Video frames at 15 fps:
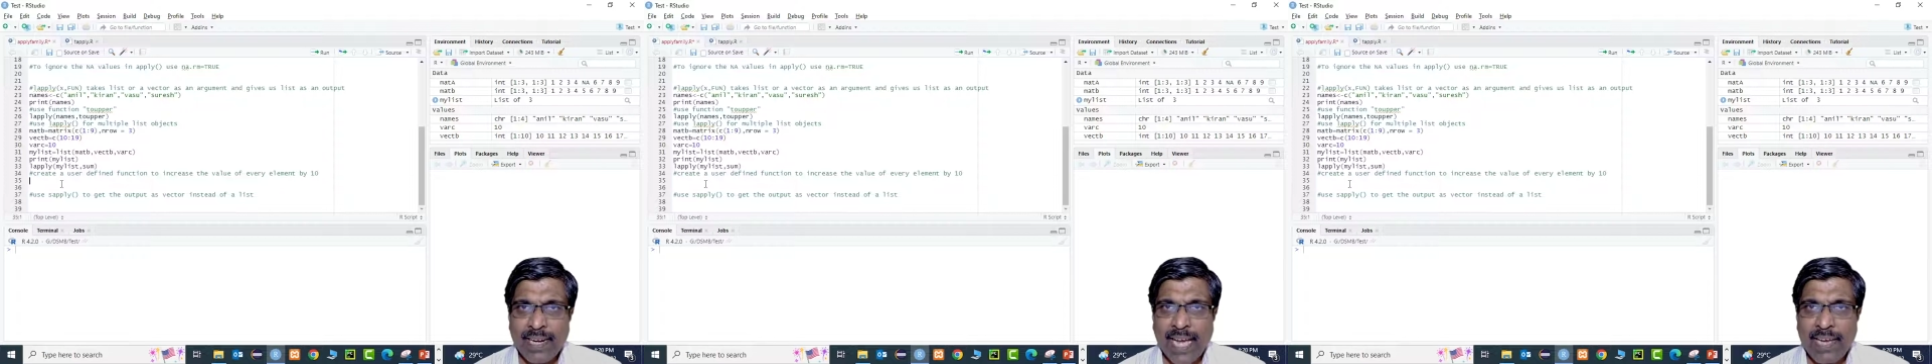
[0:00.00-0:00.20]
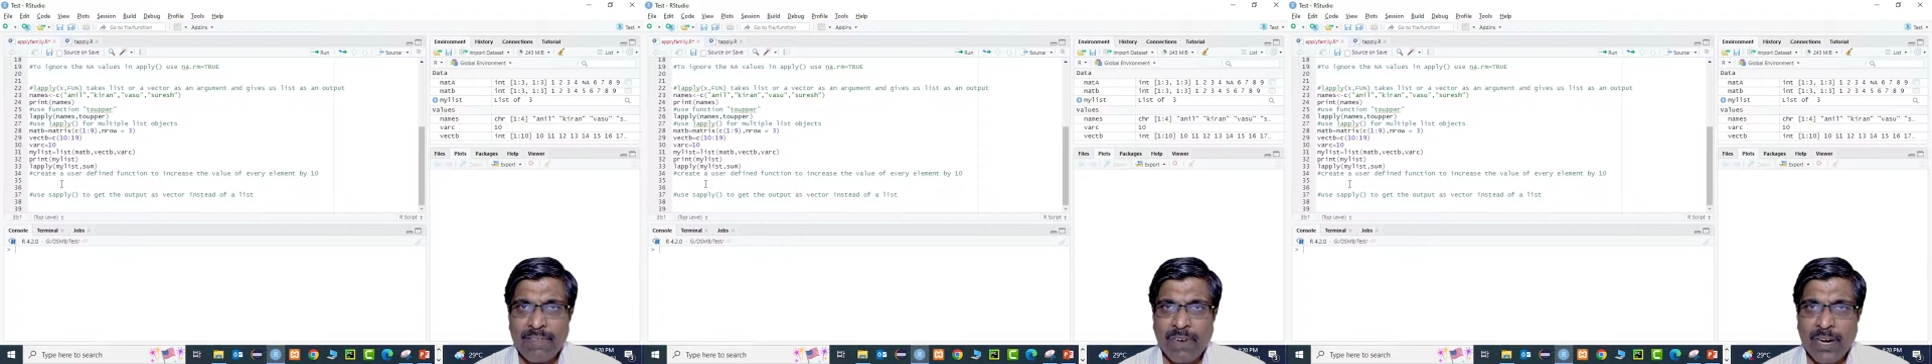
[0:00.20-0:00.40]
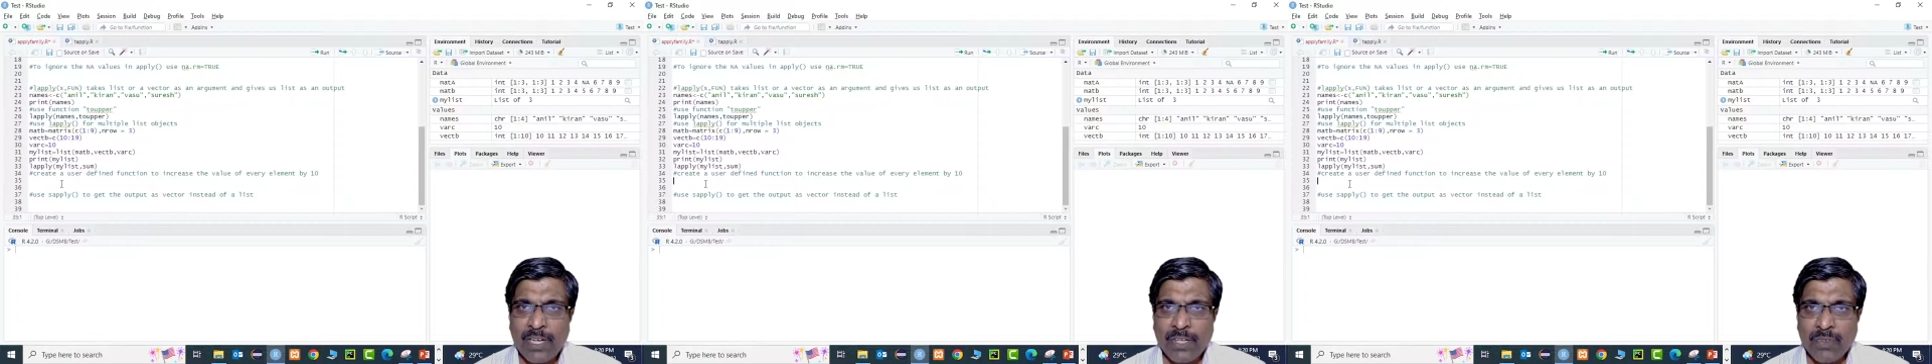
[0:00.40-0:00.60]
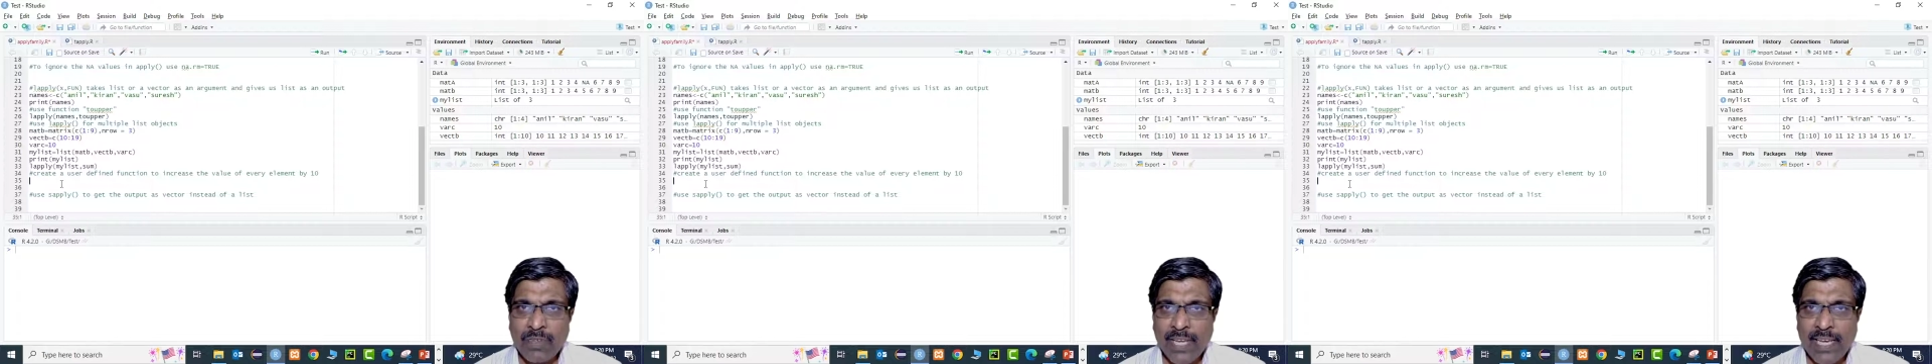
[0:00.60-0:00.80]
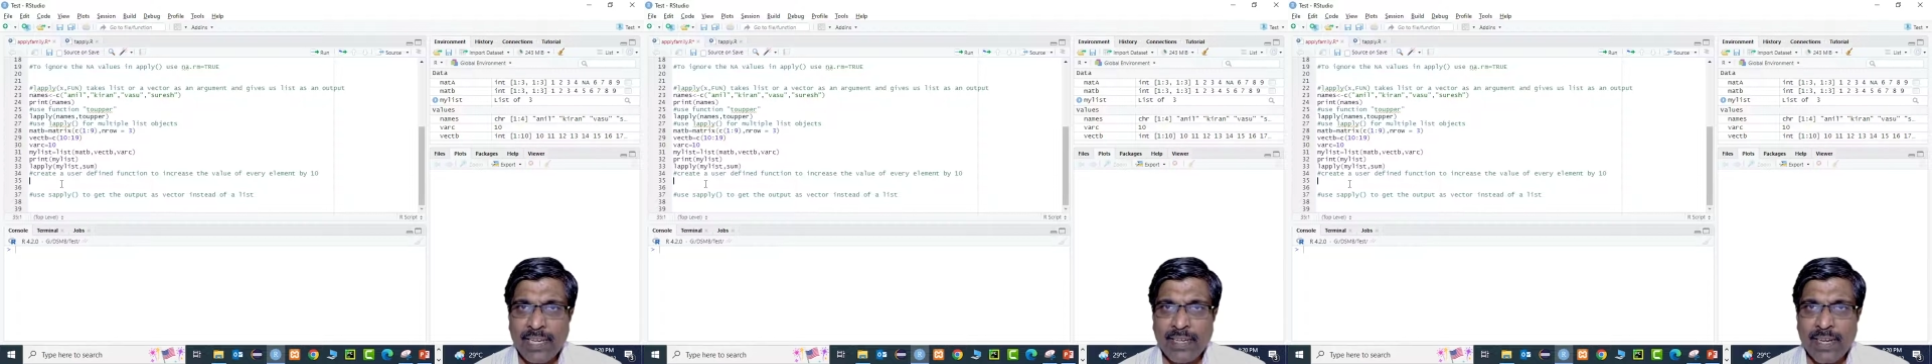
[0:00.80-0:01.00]
I want to
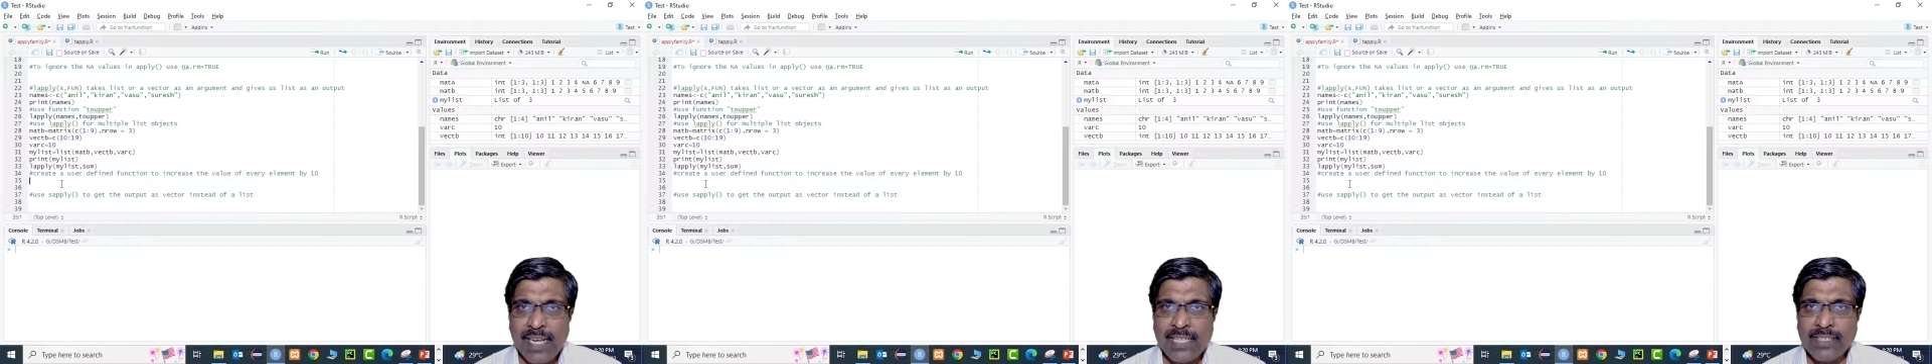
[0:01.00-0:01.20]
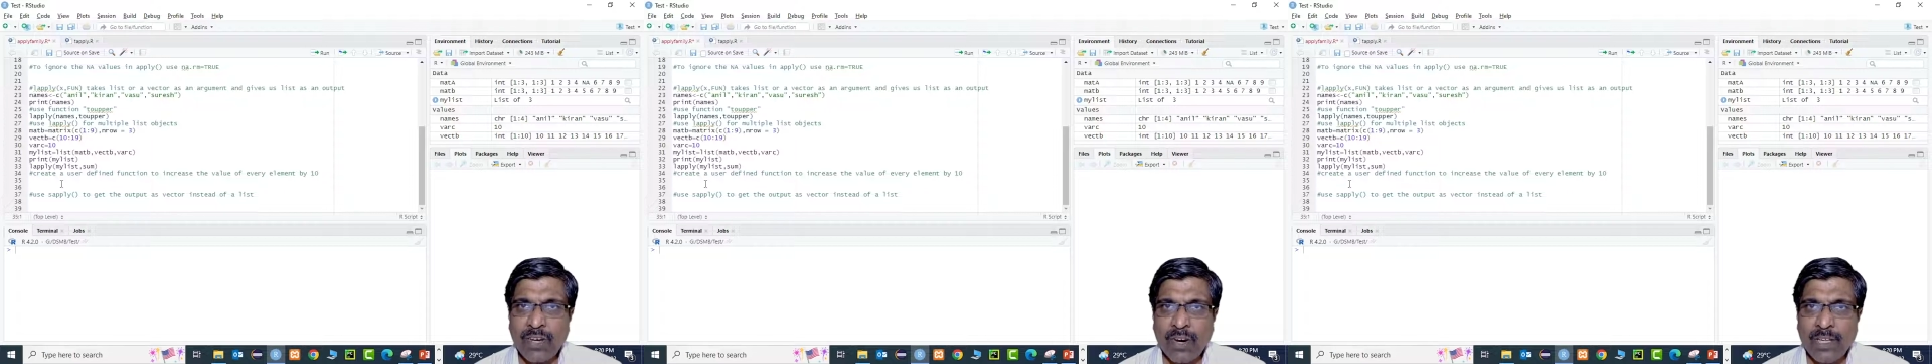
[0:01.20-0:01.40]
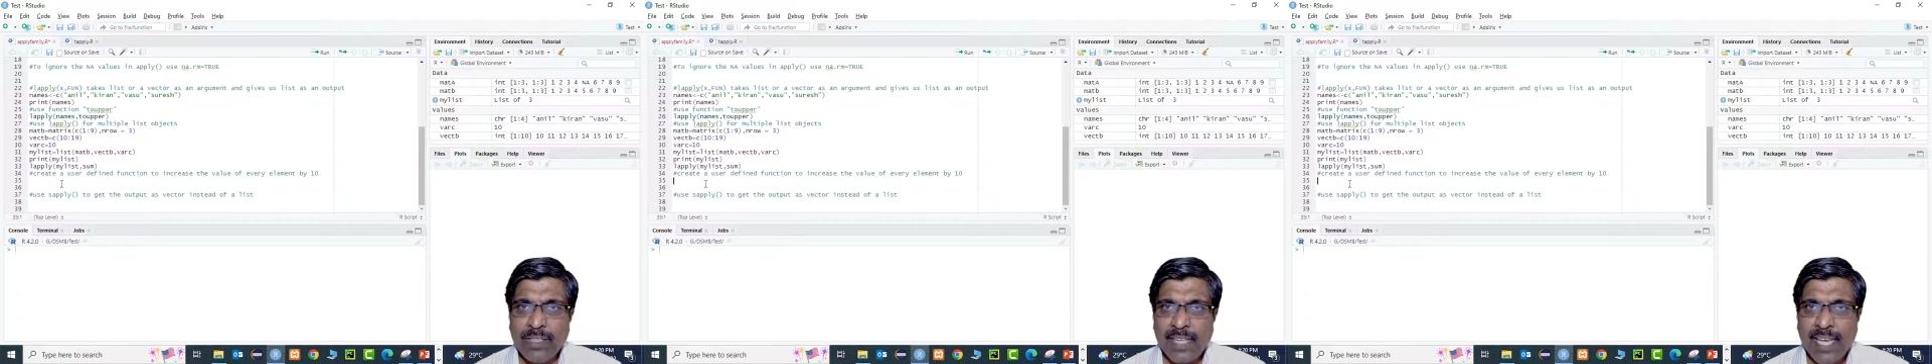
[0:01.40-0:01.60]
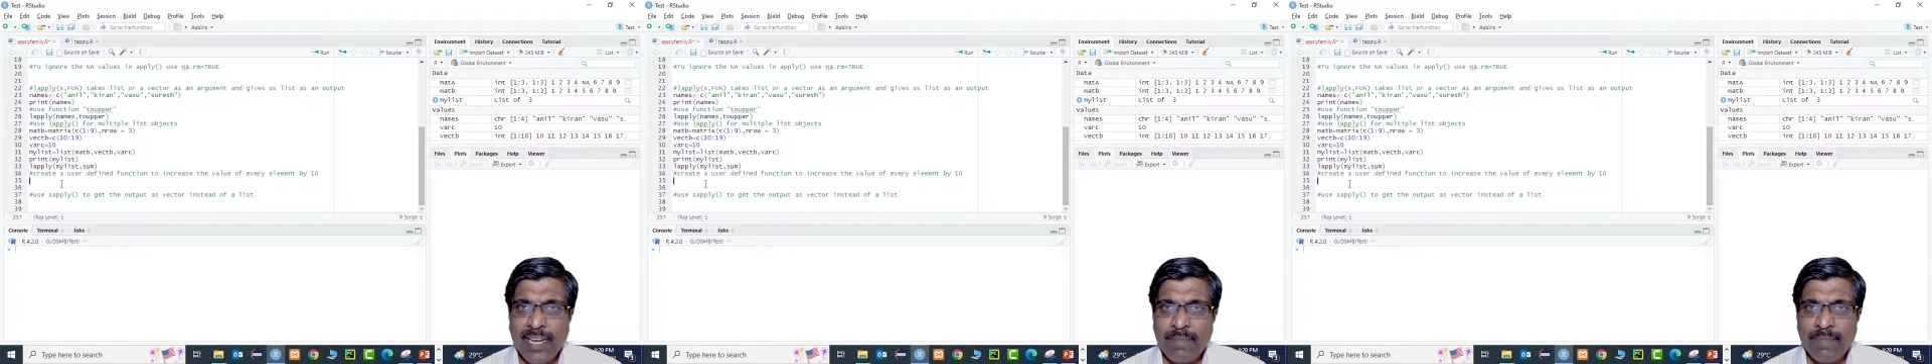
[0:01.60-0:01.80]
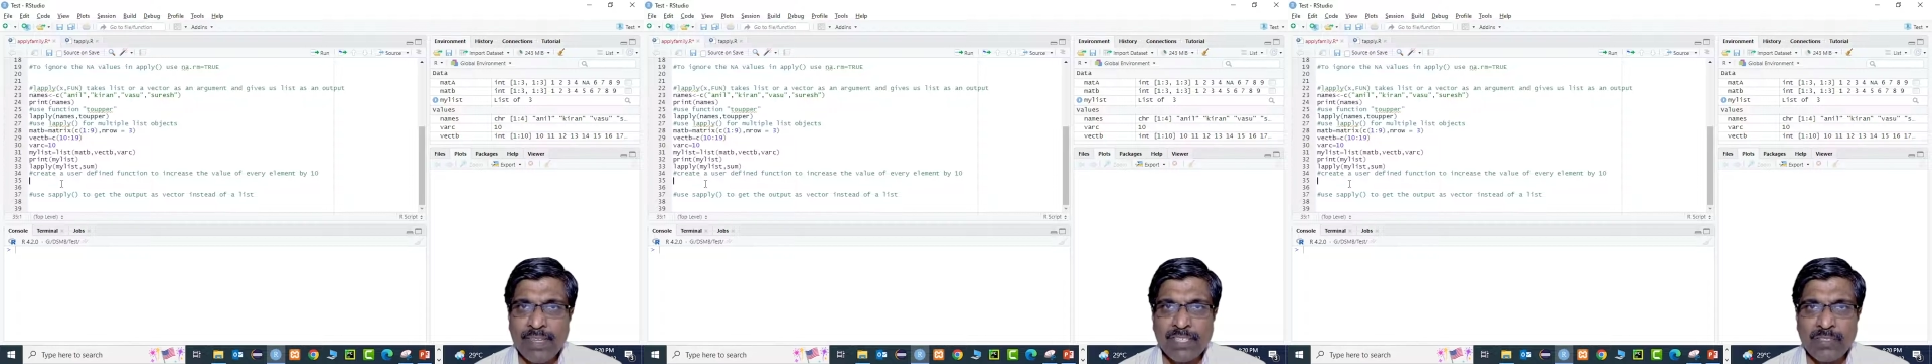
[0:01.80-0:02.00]
increase all the
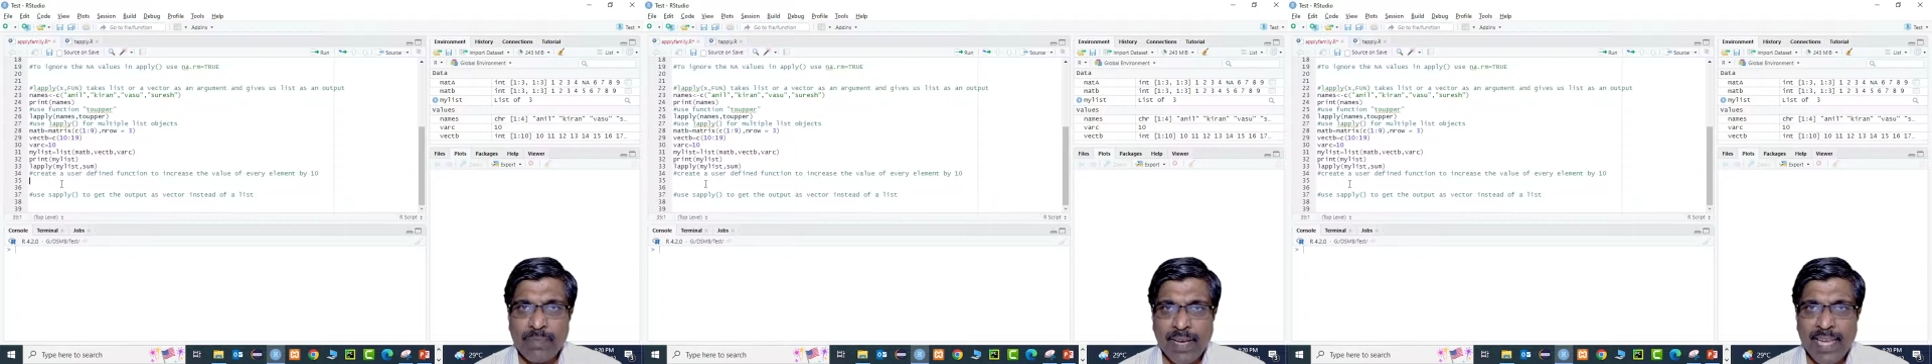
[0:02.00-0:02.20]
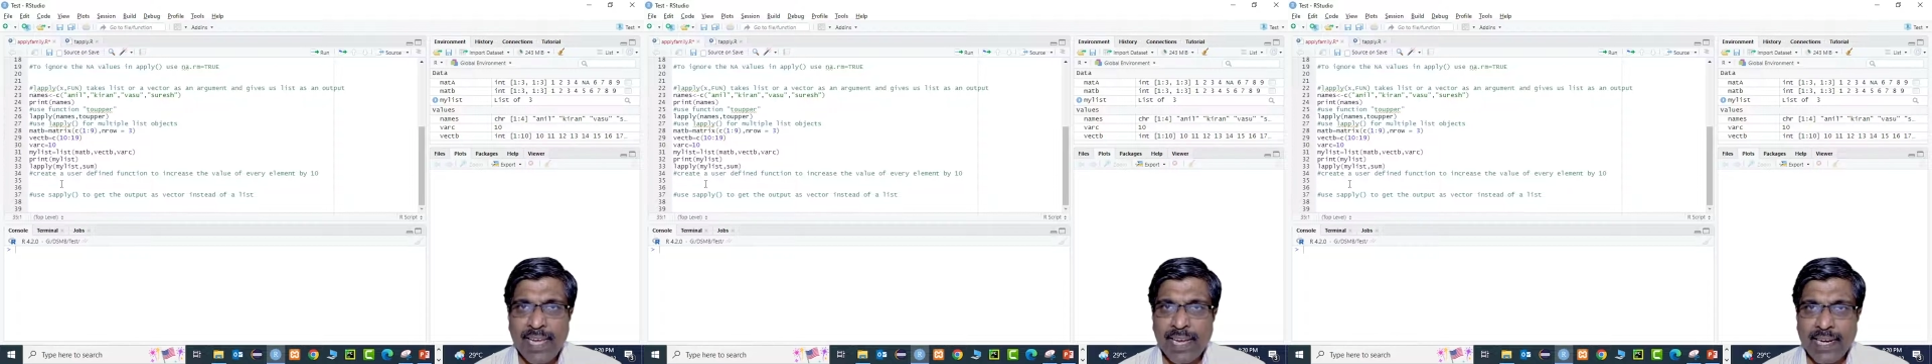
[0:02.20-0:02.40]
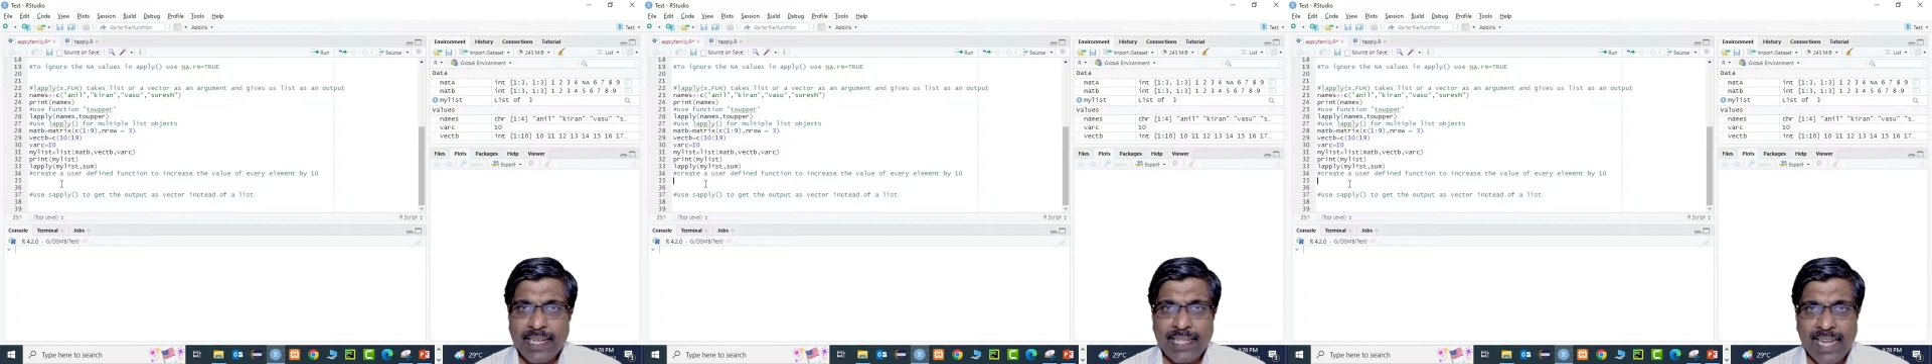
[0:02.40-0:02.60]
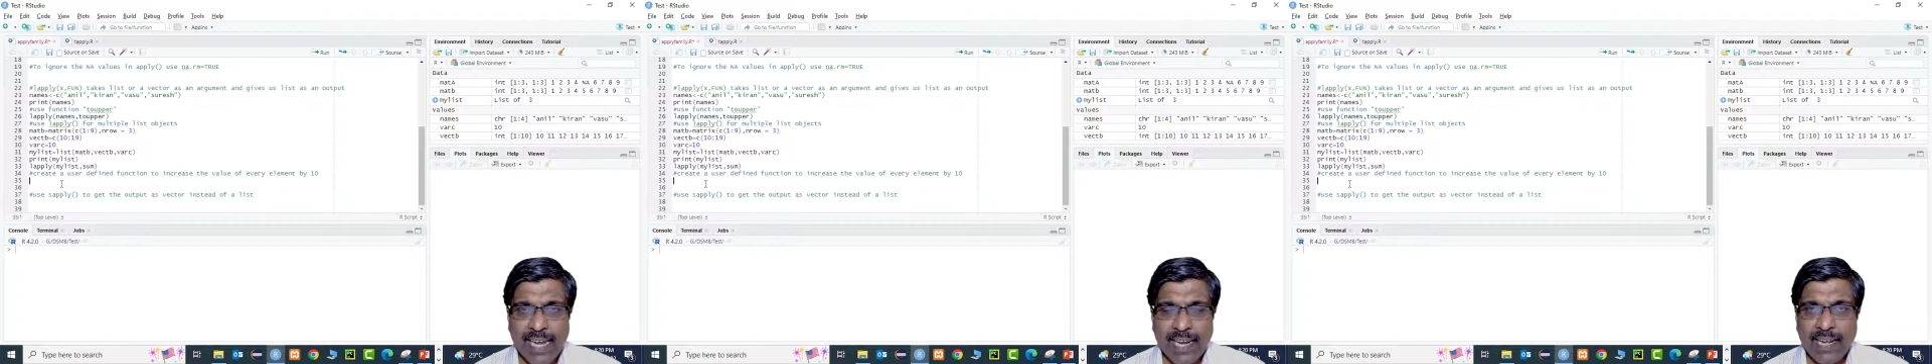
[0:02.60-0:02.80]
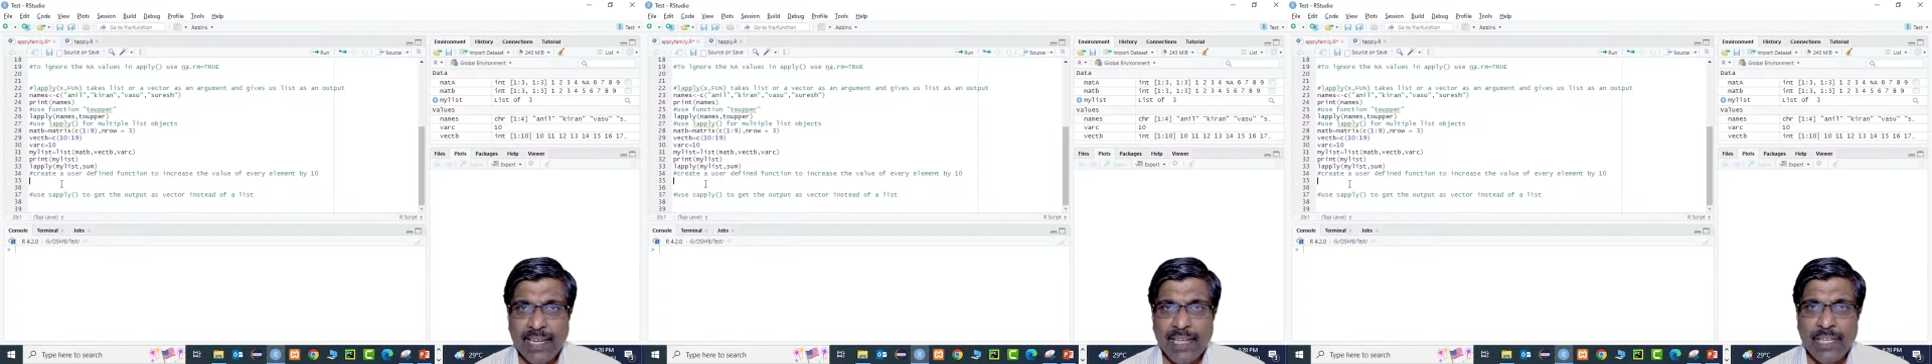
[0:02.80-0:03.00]
elements by 10.